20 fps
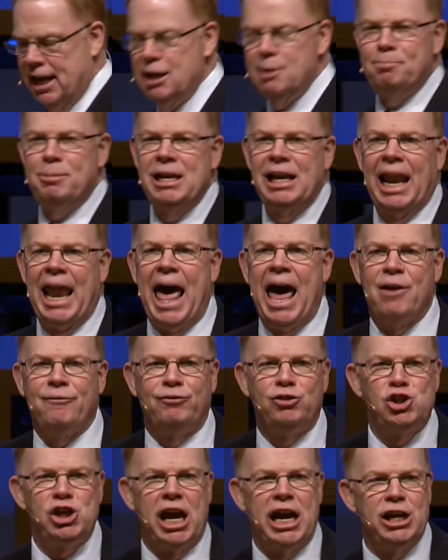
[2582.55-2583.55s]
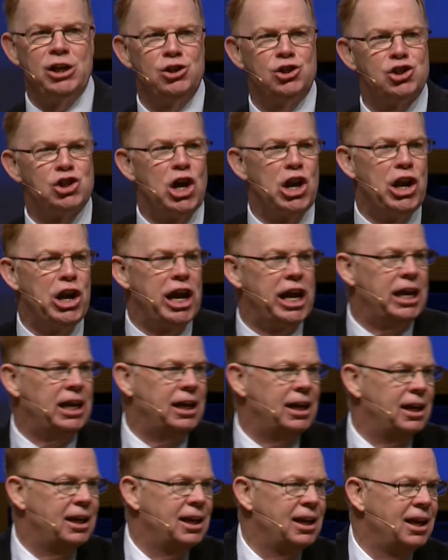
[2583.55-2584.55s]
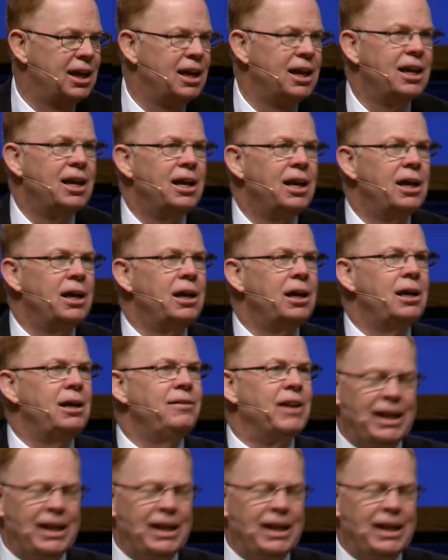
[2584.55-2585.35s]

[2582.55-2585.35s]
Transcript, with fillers: it be life change Sunday. The